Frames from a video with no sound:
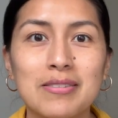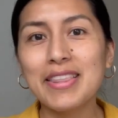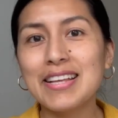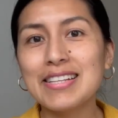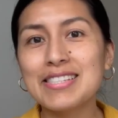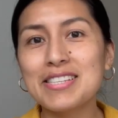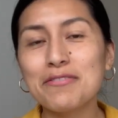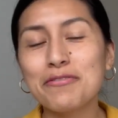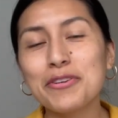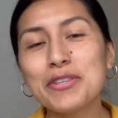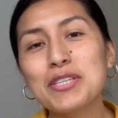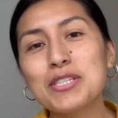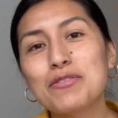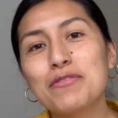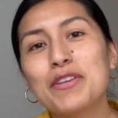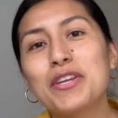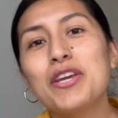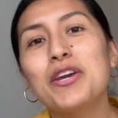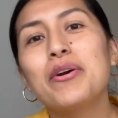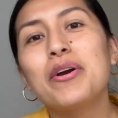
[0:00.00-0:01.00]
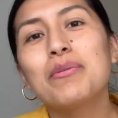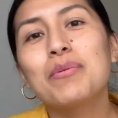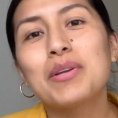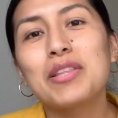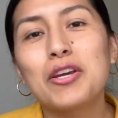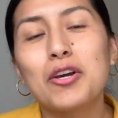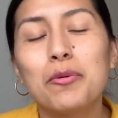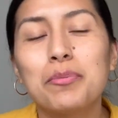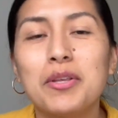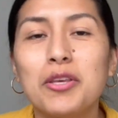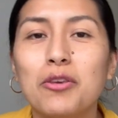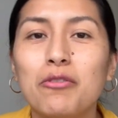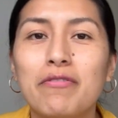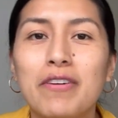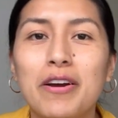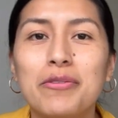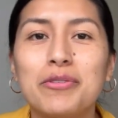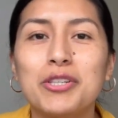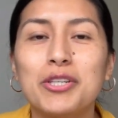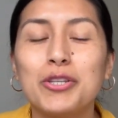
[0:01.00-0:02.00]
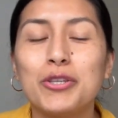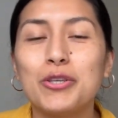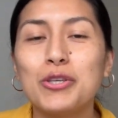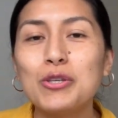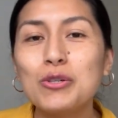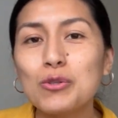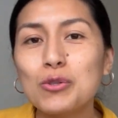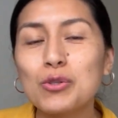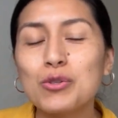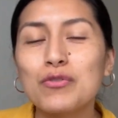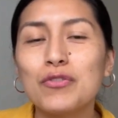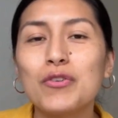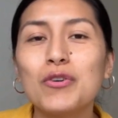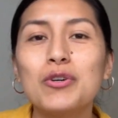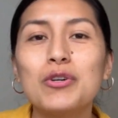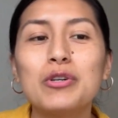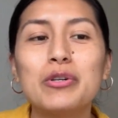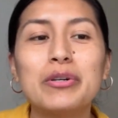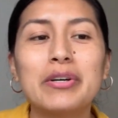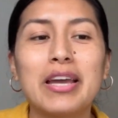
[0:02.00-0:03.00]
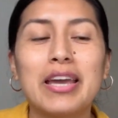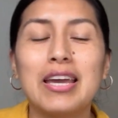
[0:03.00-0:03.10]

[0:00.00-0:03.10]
Okay, that's it for this video. I really hope that you found it useful